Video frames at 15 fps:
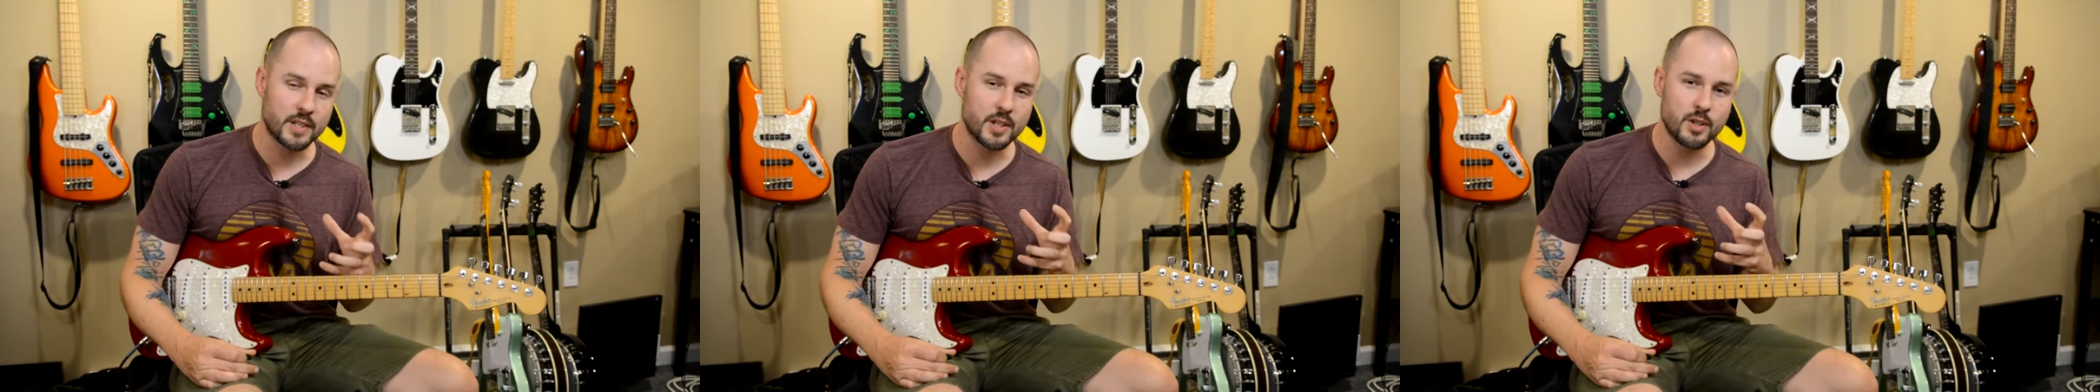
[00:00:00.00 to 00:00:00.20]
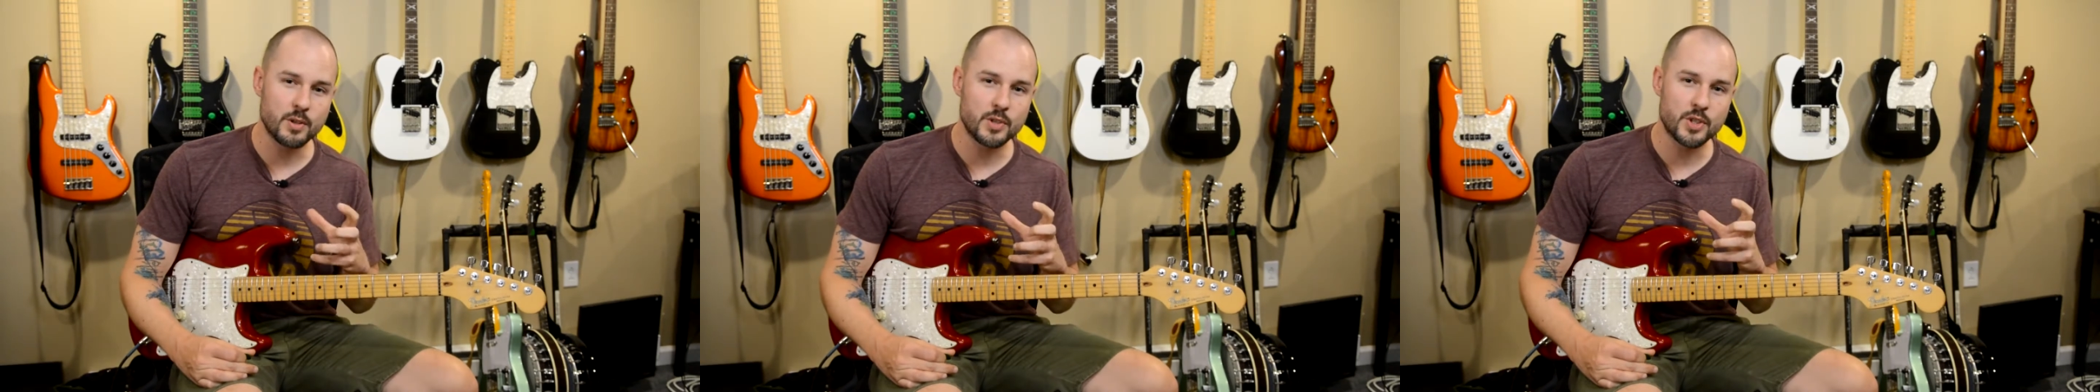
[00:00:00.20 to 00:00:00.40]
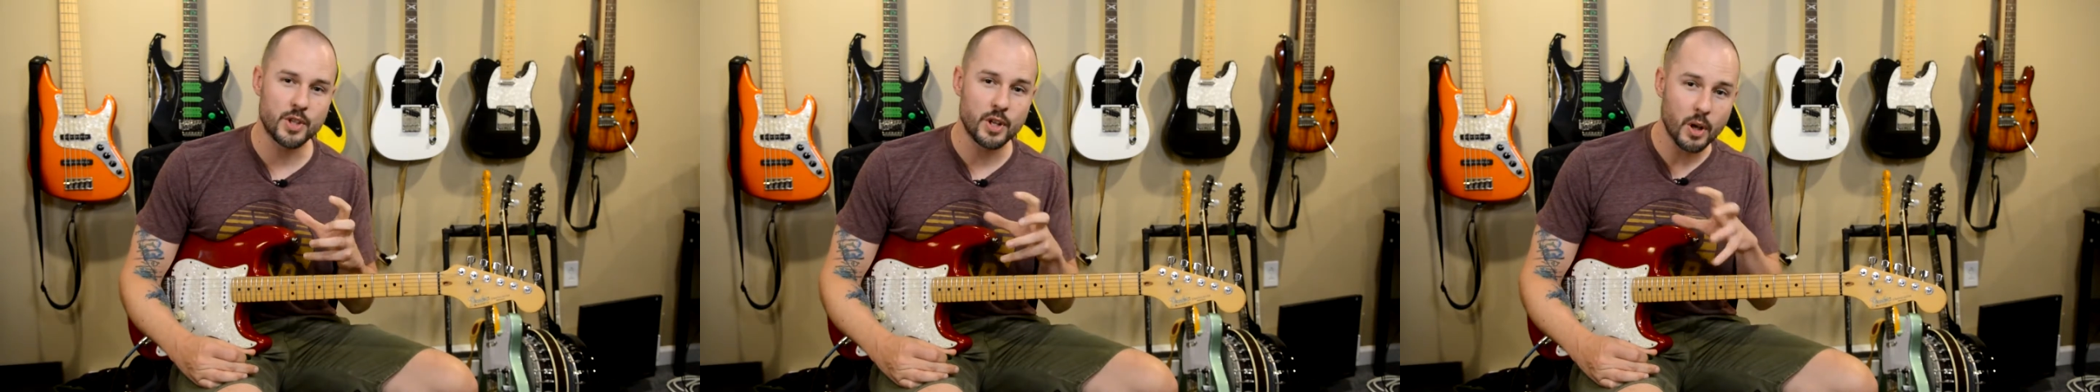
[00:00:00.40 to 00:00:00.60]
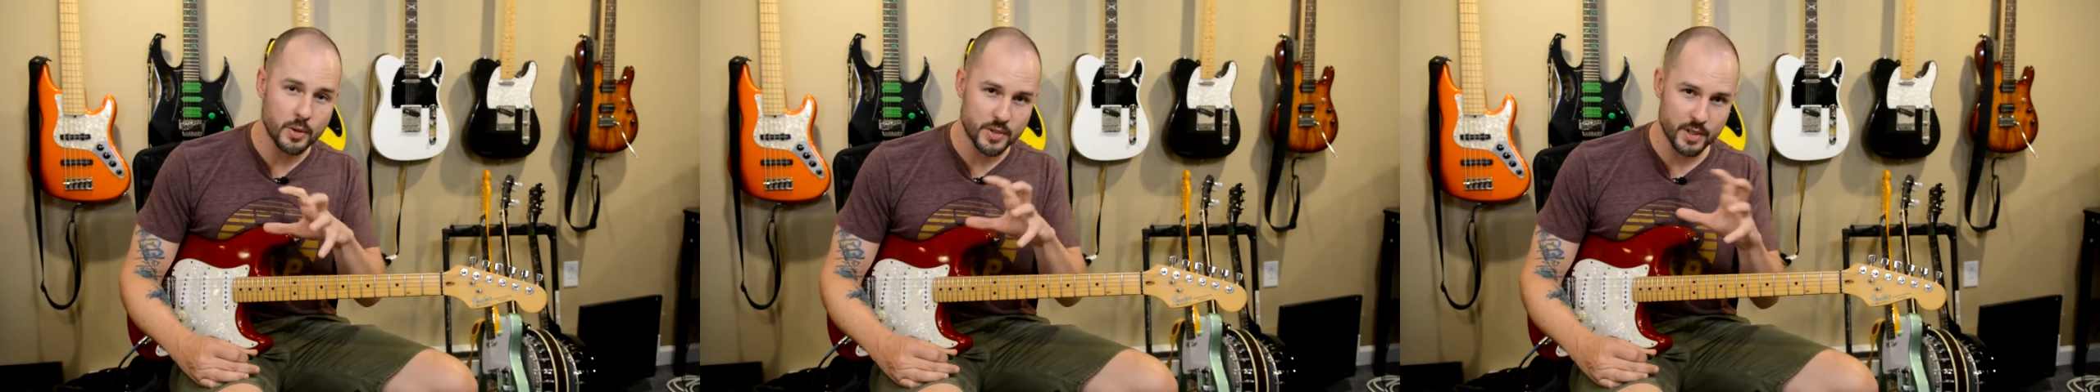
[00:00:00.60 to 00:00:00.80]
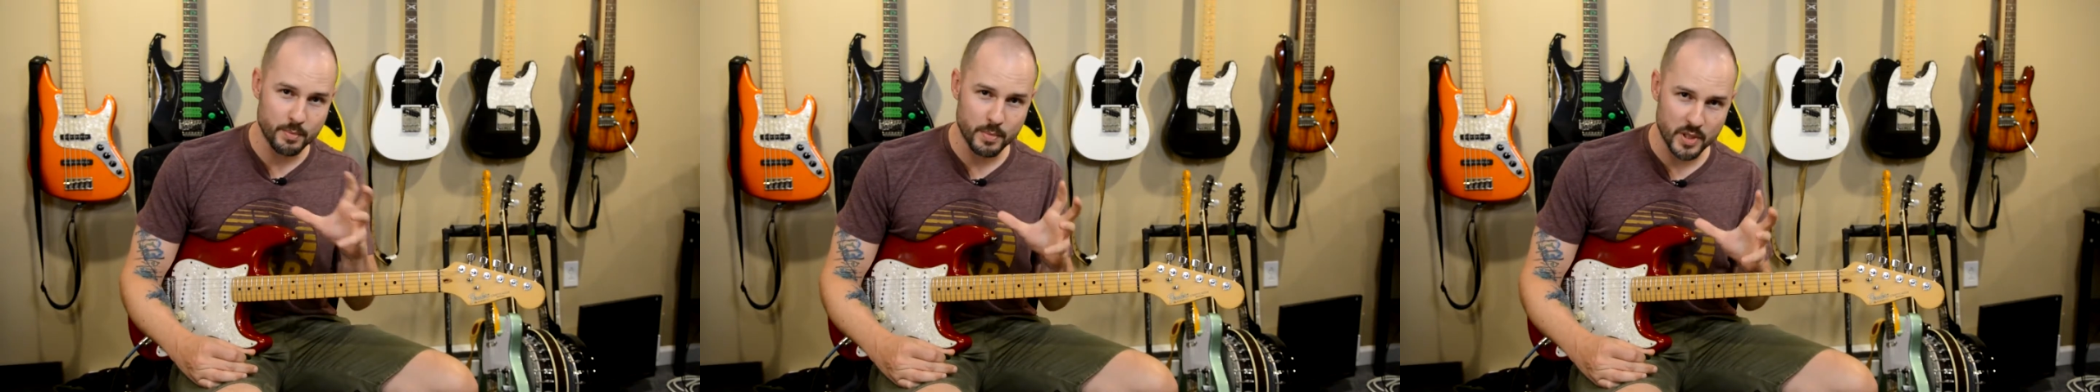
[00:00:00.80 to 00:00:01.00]
to use the
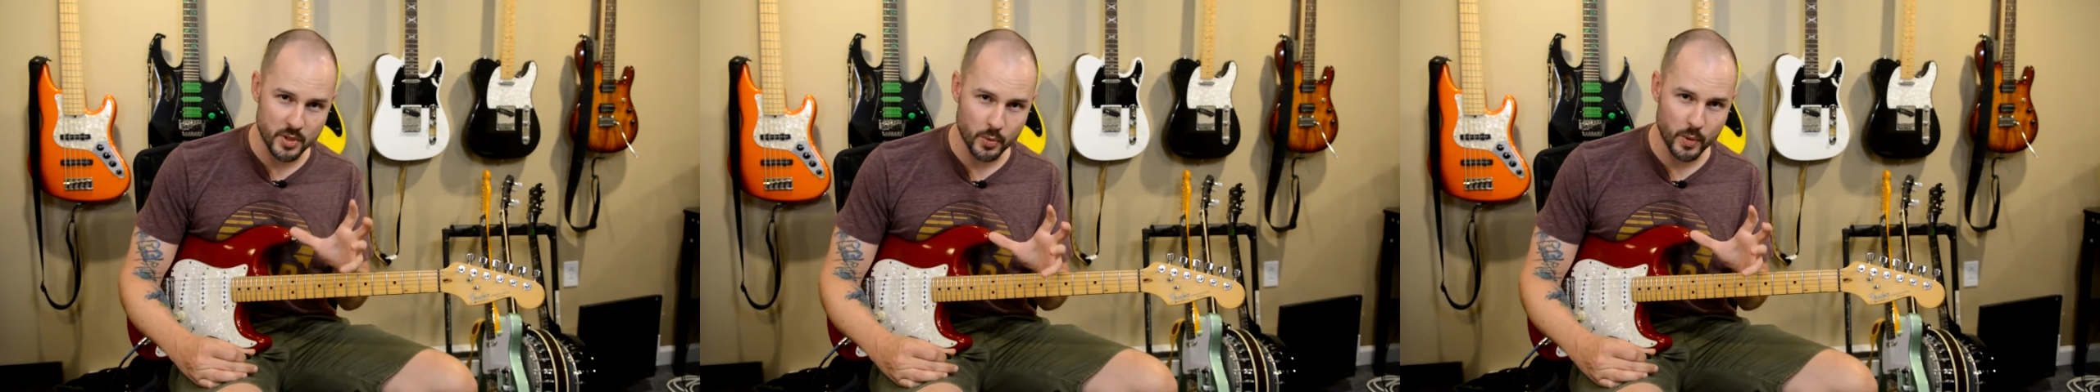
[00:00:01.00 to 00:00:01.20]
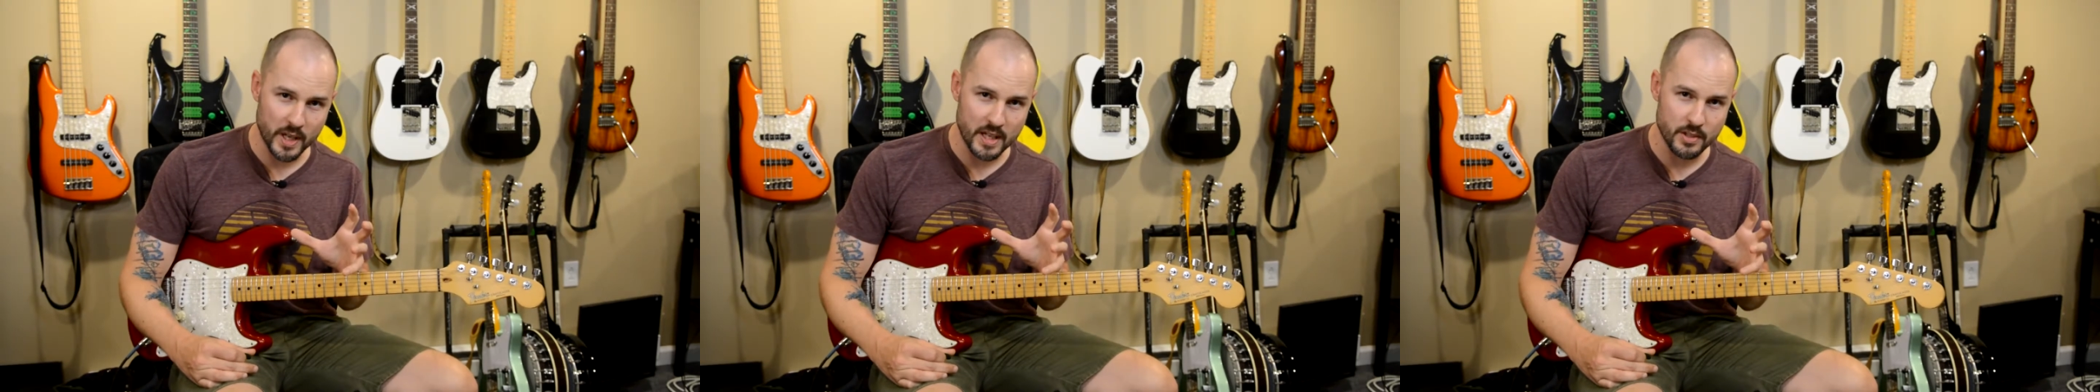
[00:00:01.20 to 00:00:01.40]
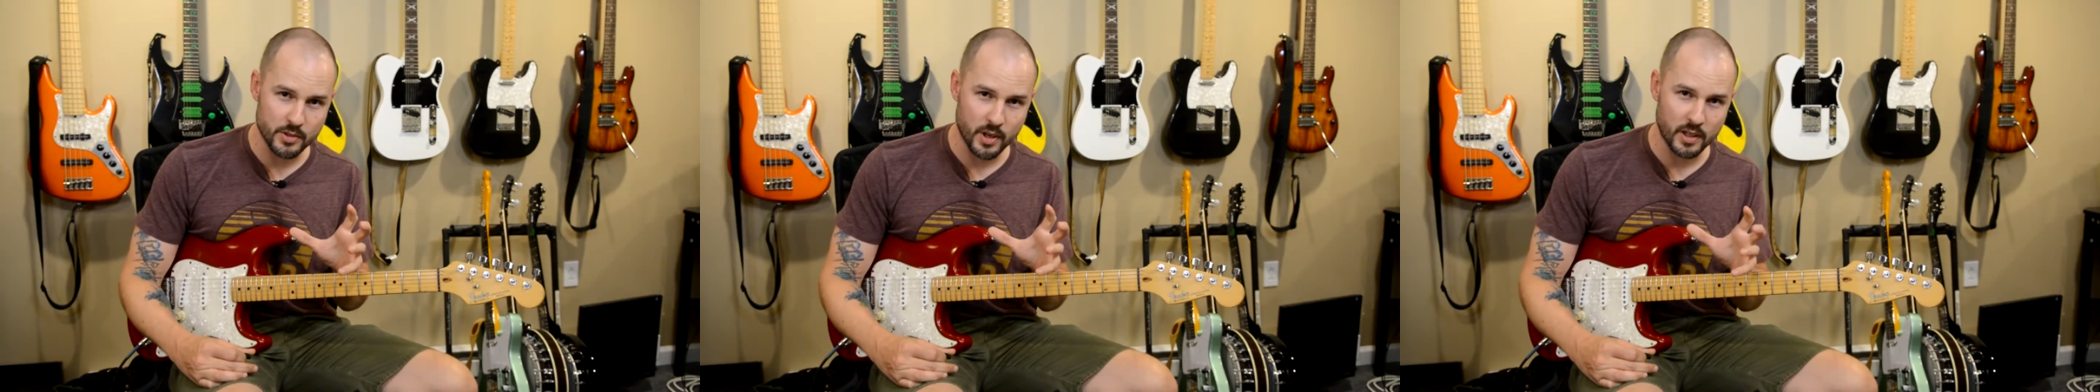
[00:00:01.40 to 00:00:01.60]
notes in between,